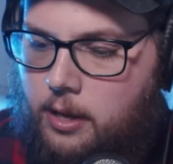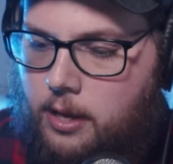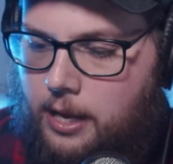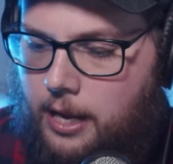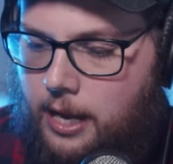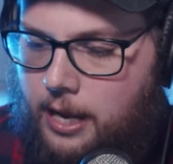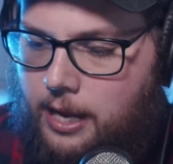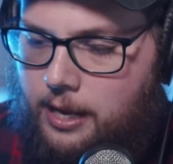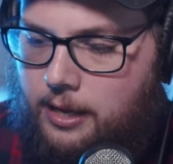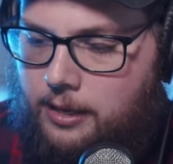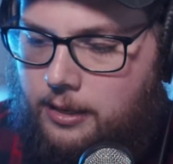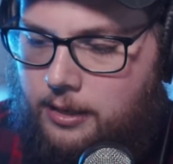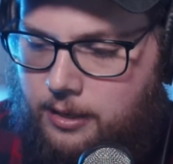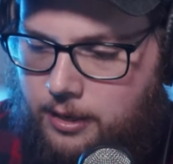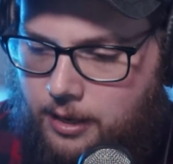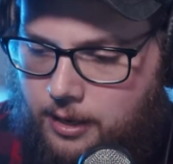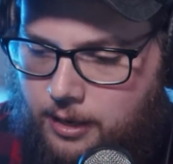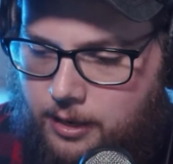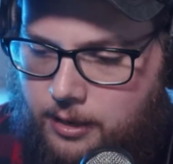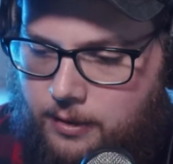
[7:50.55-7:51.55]
And
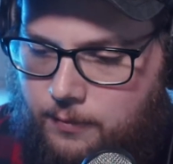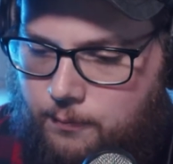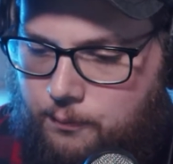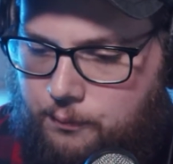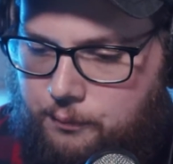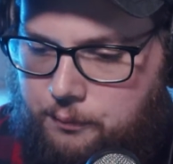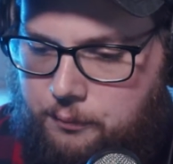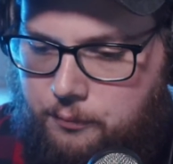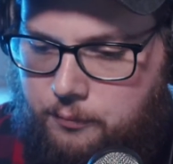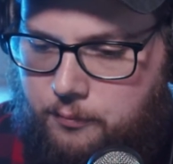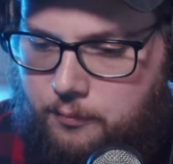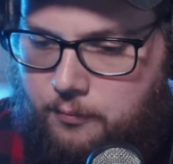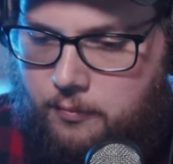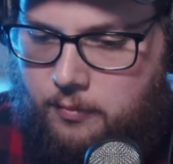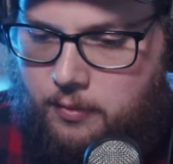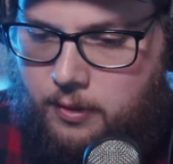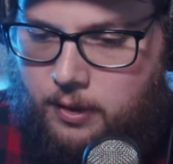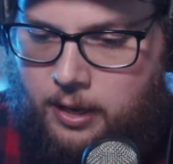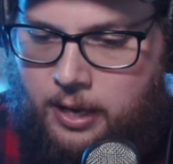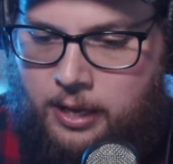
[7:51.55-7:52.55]
uh,
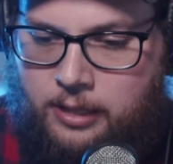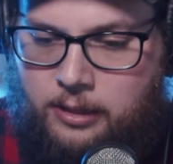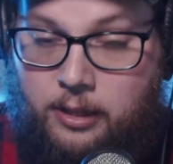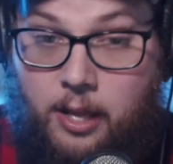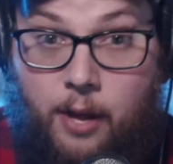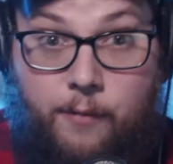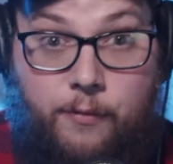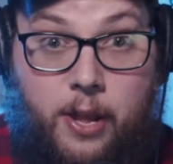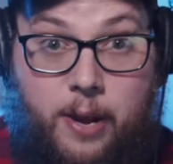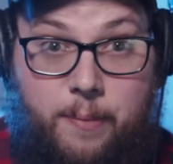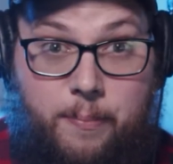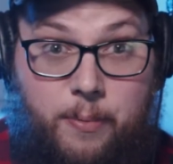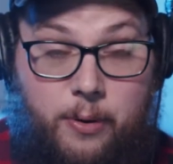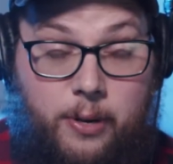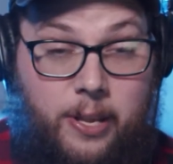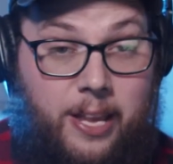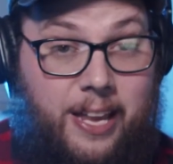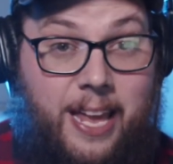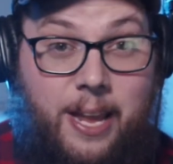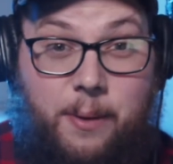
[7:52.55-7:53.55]
I love that
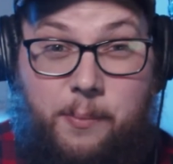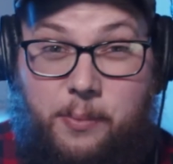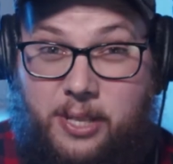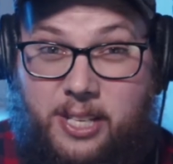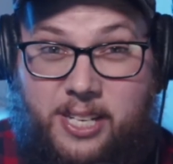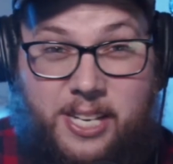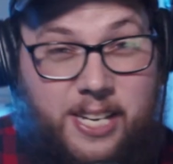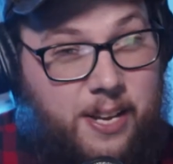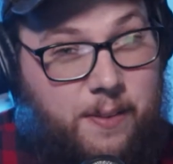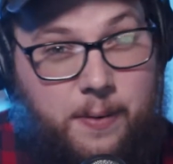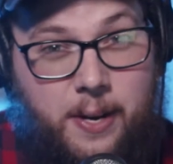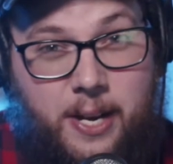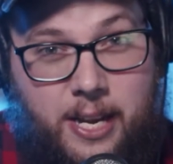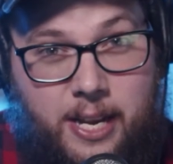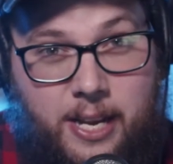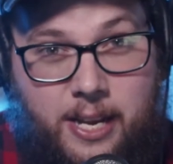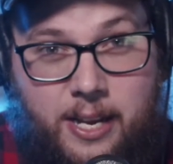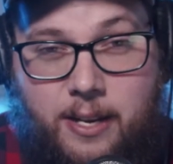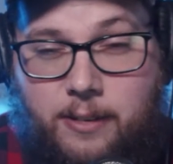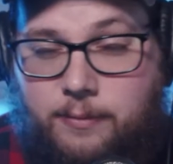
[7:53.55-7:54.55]
book. It came with a
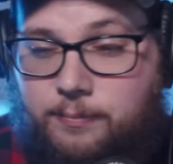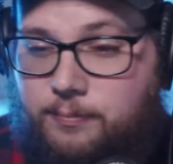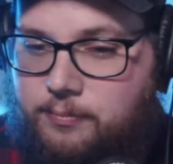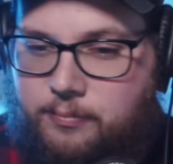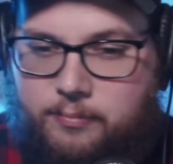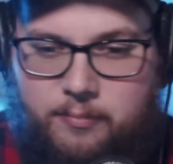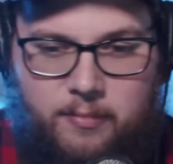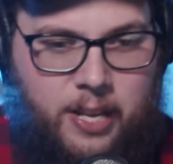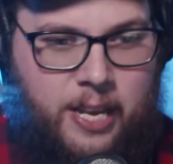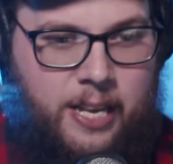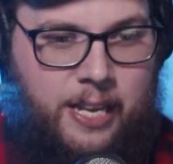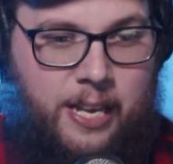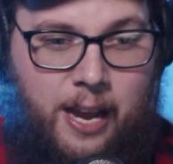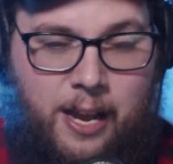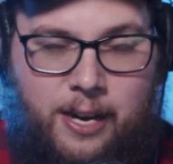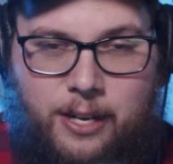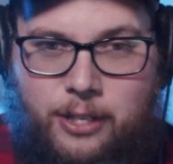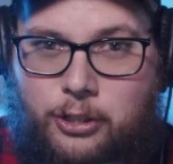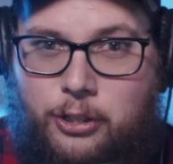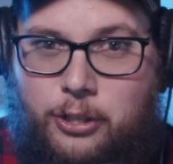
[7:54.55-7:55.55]
DVD and
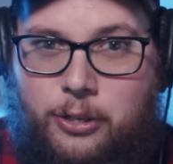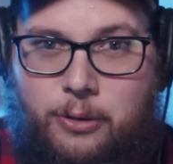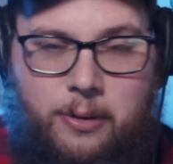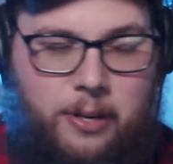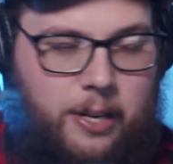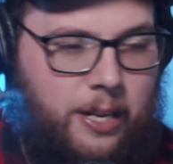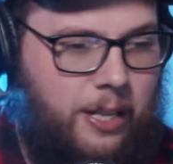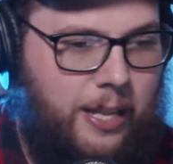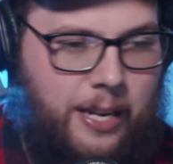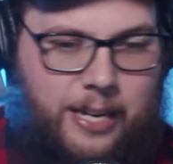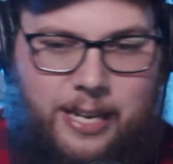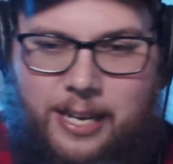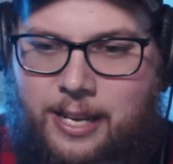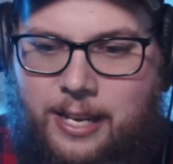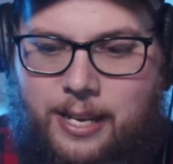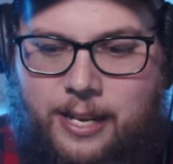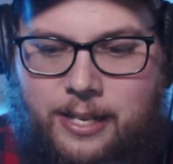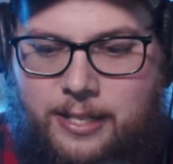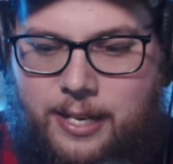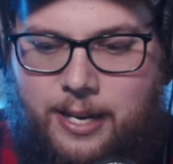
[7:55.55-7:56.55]
kind of showed and like it,
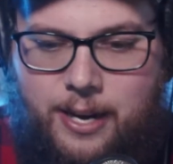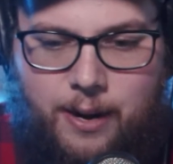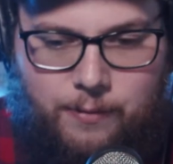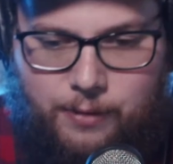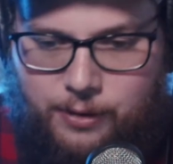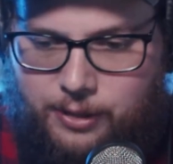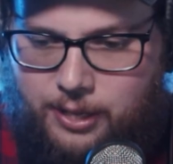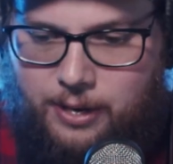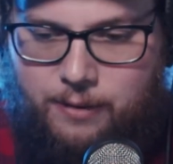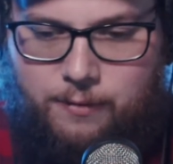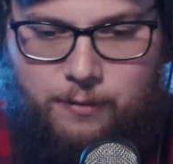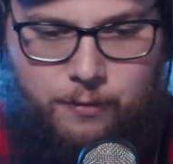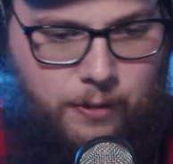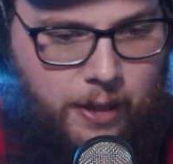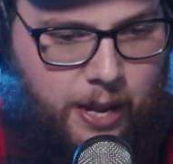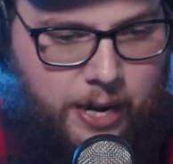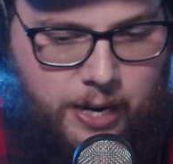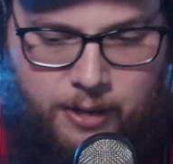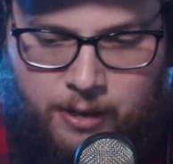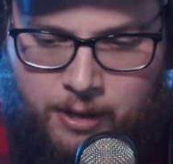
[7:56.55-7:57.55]
it, did everything with
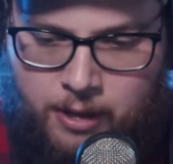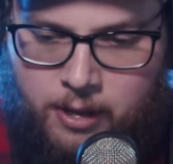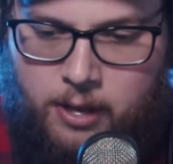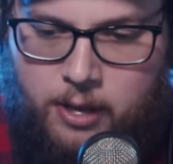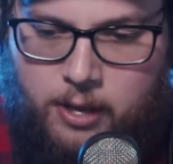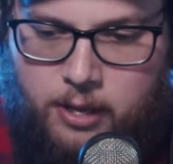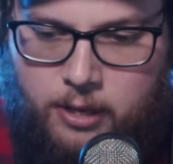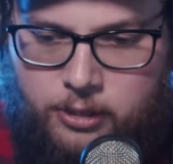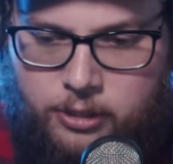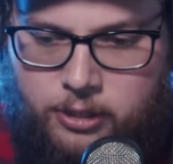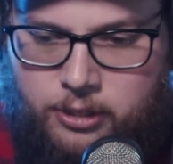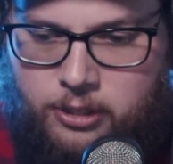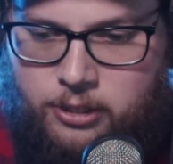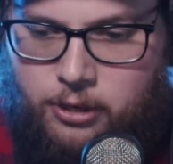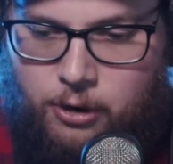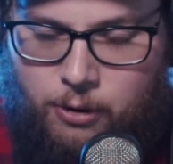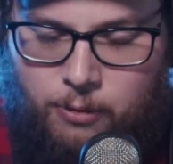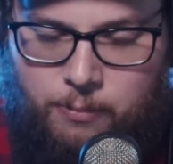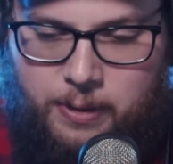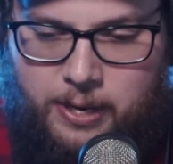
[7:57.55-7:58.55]
like
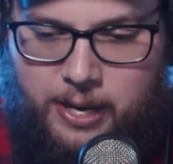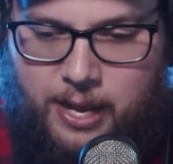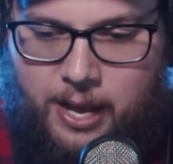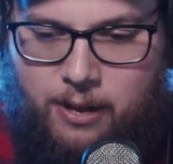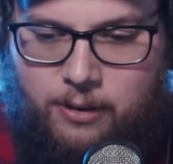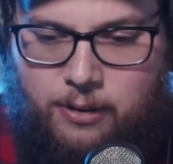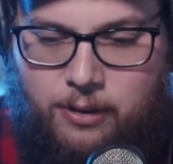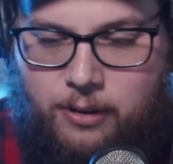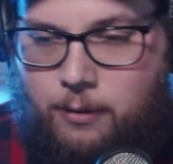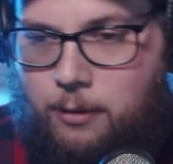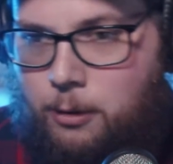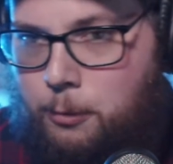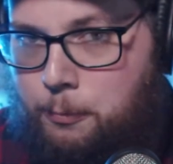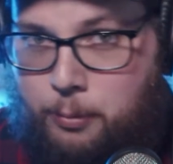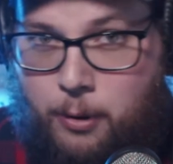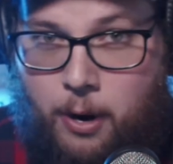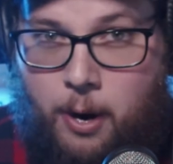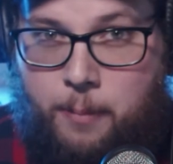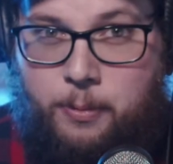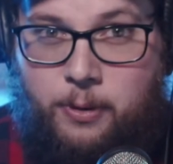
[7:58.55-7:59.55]
show me how to
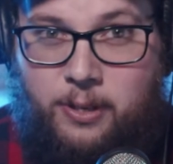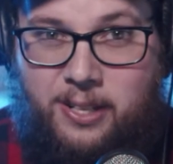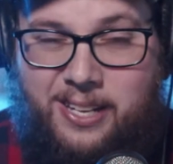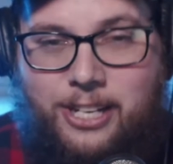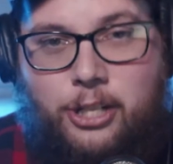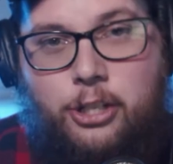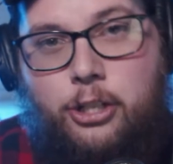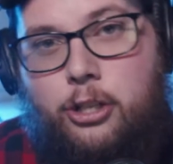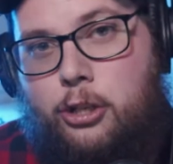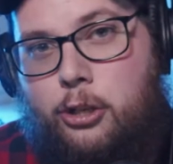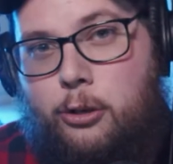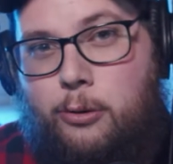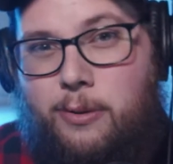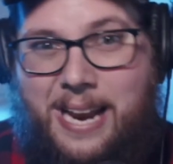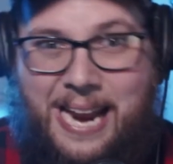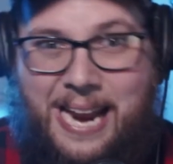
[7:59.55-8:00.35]
properly shoot